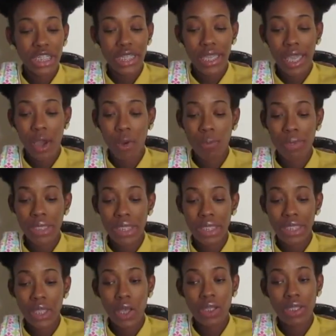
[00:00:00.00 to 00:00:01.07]
It helped me to
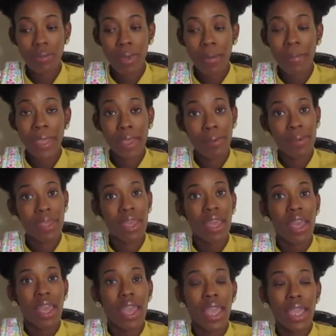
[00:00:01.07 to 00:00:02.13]
talk to my baby
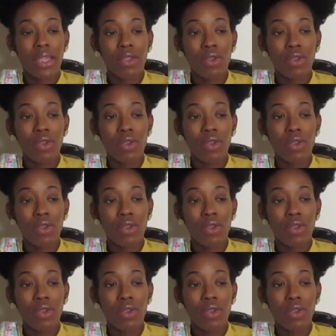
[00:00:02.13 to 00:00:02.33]
and,